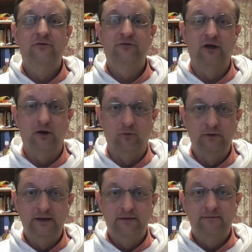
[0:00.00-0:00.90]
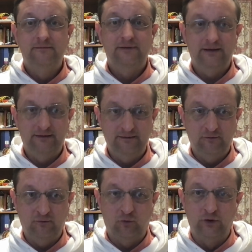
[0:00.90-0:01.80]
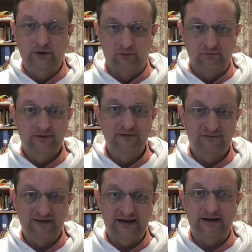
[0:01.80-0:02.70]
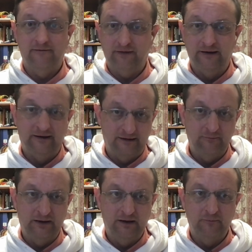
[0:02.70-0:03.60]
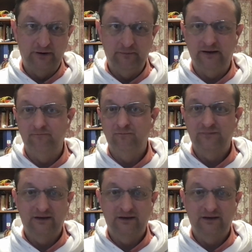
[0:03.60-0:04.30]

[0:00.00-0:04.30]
So oil can stain it, and it can become permanent.